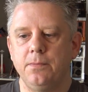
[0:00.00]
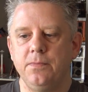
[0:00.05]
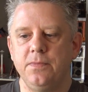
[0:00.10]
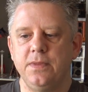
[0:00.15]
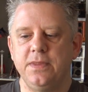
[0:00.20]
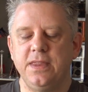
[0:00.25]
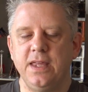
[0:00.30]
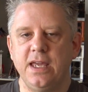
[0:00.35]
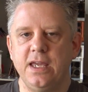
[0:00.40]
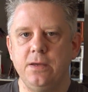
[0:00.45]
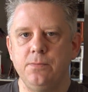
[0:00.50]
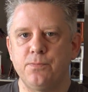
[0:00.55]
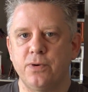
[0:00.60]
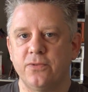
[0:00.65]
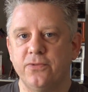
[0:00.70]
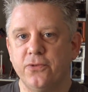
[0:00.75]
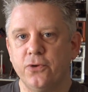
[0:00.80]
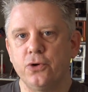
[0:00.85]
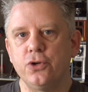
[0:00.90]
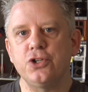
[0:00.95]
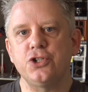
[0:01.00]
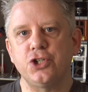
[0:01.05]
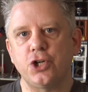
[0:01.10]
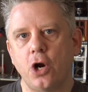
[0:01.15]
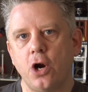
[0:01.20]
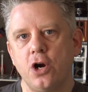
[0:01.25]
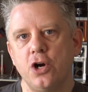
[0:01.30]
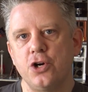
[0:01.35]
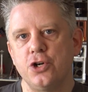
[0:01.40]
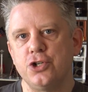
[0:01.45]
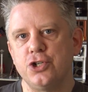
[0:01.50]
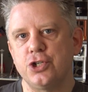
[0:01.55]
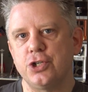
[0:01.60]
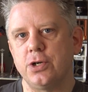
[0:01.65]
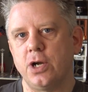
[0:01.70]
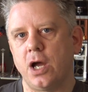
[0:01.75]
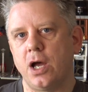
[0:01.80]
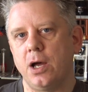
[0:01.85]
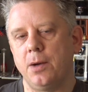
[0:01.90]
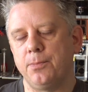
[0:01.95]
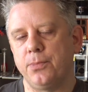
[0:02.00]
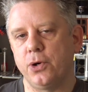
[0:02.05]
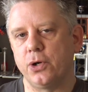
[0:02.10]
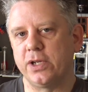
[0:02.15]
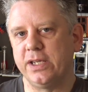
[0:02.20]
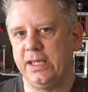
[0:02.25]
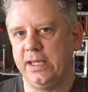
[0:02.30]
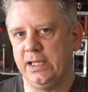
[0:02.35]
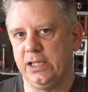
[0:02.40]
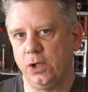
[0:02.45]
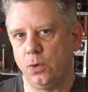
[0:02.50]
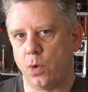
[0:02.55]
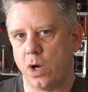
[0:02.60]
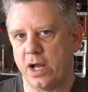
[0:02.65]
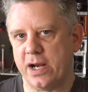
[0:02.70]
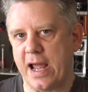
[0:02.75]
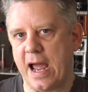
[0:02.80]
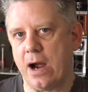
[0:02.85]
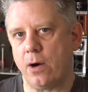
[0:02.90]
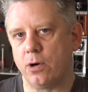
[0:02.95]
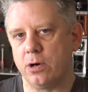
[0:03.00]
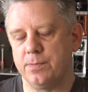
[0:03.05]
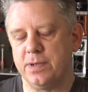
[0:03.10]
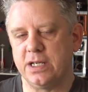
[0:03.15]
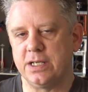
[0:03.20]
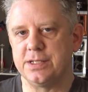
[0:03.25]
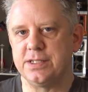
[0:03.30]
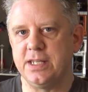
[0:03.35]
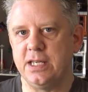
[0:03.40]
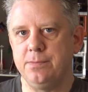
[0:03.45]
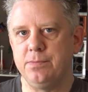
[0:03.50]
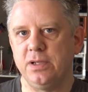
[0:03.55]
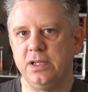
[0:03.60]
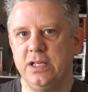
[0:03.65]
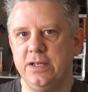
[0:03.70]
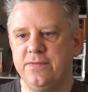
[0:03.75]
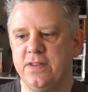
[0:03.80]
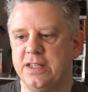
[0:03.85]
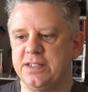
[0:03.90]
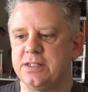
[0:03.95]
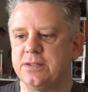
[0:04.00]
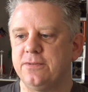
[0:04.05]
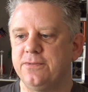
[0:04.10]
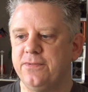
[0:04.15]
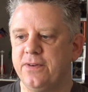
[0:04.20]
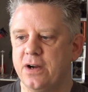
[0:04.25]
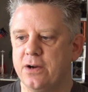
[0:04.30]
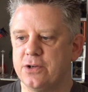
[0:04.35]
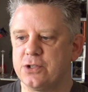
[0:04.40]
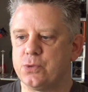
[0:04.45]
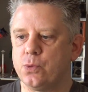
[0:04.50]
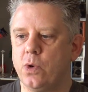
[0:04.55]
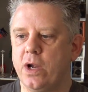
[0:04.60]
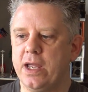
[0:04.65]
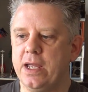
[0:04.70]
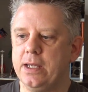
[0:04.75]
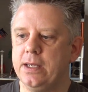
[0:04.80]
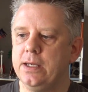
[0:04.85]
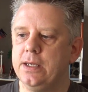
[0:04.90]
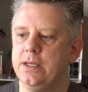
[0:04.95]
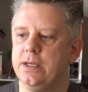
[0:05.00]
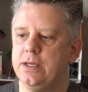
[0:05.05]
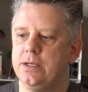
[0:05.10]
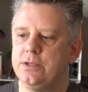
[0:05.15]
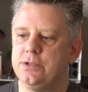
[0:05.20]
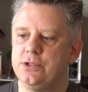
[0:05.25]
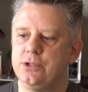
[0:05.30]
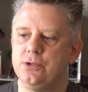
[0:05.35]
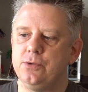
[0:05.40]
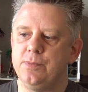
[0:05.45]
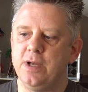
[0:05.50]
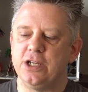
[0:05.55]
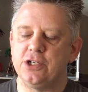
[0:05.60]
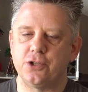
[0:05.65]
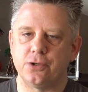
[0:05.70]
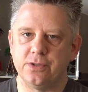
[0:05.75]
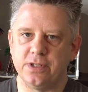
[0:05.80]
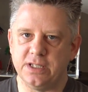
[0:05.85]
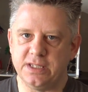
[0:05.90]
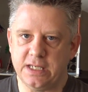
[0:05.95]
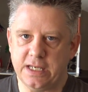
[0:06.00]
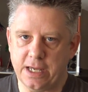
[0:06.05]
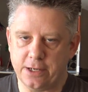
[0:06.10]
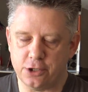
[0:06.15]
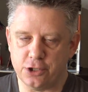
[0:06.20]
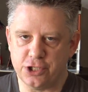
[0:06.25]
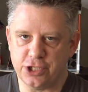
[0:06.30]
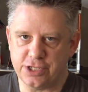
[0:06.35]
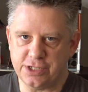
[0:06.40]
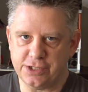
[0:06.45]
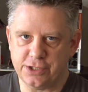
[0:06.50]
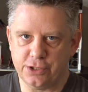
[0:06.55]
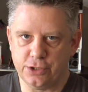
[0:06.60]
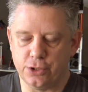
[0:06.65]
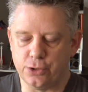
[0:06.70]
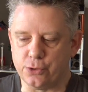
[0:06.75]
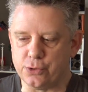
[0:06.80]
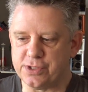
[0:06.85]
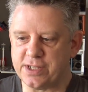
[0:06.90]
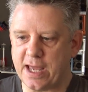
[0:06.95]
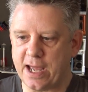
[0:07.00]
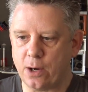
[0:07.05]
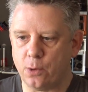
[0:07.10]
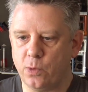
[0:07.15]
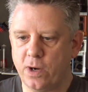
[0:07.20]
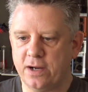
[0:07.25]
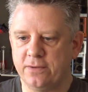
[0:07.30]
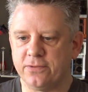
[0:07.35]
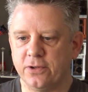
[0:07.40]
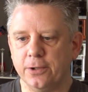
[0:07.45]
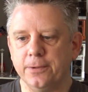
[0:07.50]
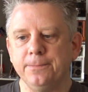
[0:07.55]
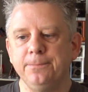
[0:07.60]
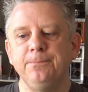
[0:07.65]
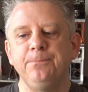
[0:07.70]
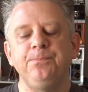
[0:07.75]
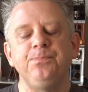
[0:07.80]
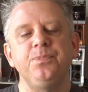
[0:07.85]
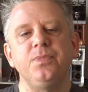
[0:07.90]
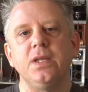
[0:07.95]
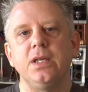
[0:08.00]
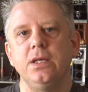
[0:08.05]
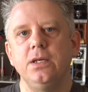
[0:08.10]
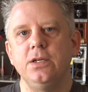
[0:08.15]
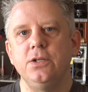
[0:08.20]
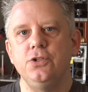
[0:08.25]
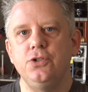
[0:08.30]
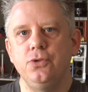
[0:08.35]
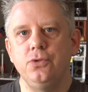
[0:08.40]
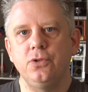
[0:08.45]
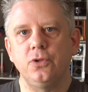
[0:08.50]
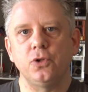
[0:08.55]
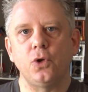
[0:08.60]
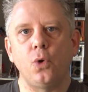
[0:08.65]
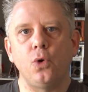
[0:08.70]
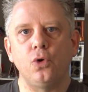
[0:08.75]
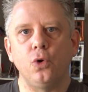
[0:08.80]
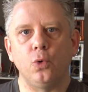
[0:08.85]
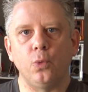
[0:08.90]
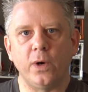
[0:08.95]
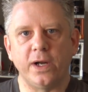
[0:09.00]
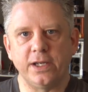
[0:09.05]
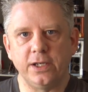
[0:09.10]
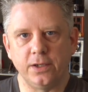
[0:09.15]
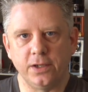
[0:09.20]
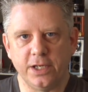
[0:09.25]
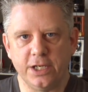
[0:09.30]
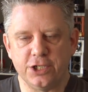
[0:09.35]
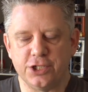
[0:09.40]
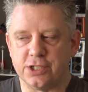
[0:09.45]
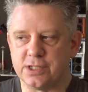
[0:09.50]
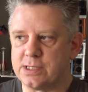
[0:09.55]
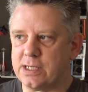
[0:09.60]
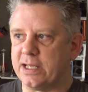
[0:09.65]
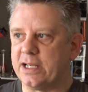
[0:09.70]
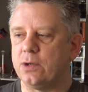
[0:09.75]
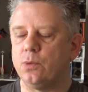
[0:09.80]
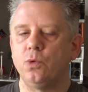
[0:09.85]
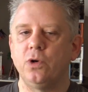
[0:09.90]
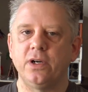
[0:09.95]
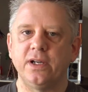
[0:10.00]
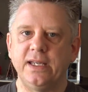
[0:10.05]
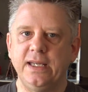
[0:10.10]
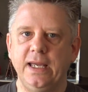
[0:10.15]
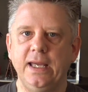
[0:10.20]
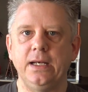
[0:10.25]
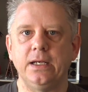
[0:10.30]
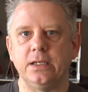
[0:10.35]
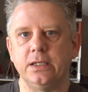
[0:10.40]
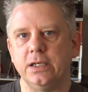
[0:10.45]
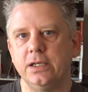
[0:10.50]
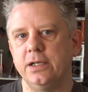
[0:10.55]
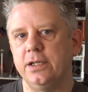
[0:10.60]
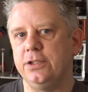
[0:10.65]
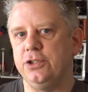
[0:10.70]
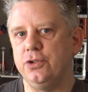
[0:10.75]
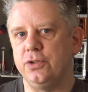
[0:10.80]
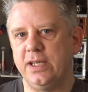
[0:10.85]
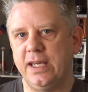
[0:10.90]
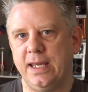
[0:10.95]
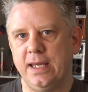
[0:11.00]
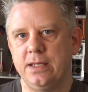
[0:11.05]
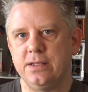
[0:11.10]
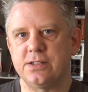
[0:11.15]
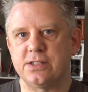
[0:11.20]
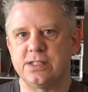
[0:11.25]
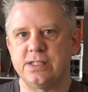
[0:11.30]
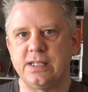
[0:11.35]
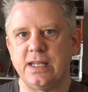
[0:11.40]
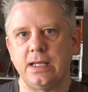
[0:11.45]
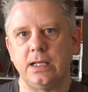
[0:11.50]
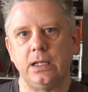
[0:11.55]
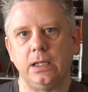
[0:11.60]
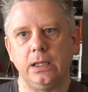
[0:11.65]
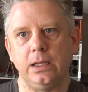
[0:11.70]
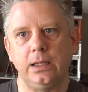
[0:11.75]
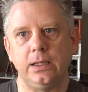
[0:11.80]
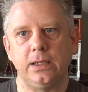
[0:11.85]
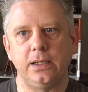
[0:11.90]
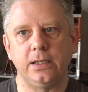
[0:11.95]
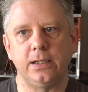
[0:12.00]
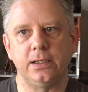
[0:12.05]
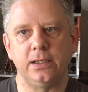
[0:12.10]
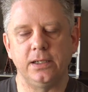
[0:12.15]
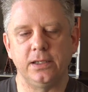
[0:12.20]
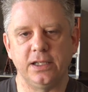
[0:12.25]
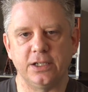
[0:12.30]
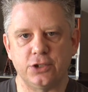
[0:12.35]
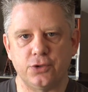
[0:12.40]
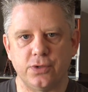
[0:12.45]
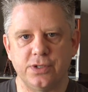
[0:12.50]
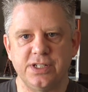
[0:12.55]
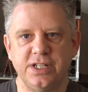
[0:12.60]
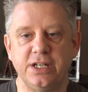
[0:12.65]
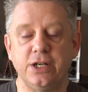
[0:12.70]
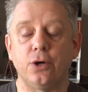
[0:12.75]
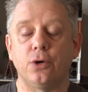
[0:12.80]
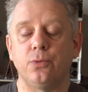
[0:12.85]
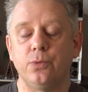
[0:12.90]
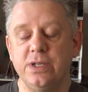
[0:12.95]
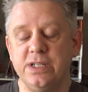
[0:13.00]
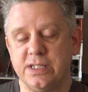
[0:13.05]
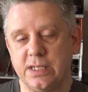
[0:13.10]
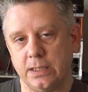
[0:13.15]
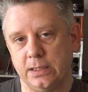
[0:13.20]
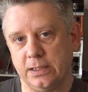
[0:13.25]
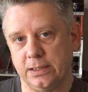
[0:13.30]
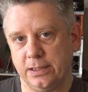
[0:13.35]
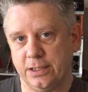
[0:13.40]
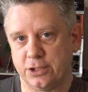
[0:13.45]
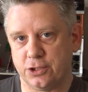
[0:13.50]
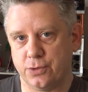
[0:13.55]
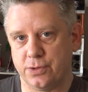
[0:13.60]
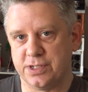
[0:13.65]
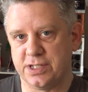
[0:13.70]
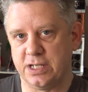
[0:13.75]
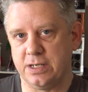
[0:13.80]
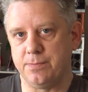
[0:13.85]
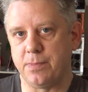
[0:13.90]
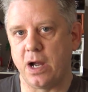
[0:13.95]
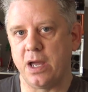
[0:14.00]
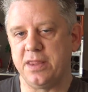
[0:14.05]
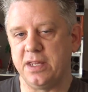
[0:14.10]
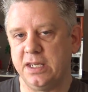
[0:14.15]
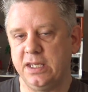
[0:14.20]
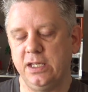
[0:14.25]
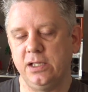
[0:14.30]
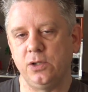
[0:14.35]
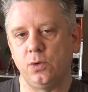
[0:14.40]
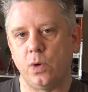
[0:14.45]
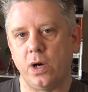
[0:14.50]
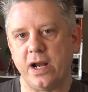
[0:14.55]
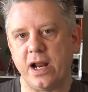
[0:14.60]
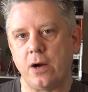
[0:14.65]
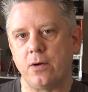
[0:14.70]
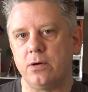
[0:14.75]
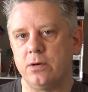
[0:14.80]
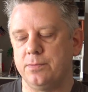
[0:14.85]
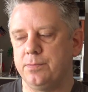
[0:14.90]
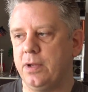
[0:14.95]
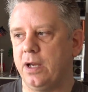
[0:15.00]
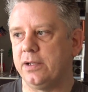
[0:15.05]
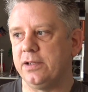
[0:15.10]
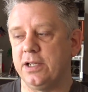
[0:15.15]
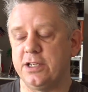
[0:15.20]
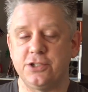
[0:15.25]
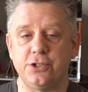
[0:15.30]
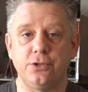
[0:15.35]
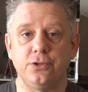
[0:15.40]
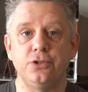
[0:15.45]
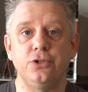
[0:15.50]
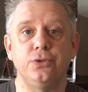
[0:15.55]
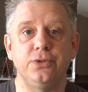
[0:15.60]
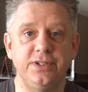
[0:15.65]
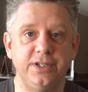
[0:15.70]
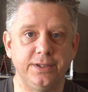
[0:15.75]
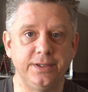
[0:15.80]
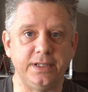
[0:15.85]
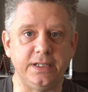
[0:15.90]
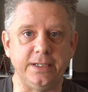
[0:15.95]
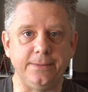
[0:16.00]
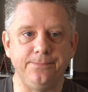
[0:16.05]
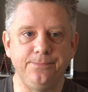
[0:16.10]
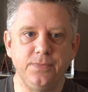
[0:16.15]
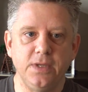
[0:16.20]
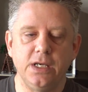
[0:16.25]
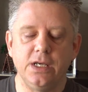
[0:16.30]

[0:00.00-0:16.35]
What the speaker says: they prefer to charge per kilowatt hour because they believe that's the fairest way to make sure that the energy is used. However, due to local regulations, like we're in Canada and you can't sell electricity or resell electricity by the kilowatt hour unless you're a utility.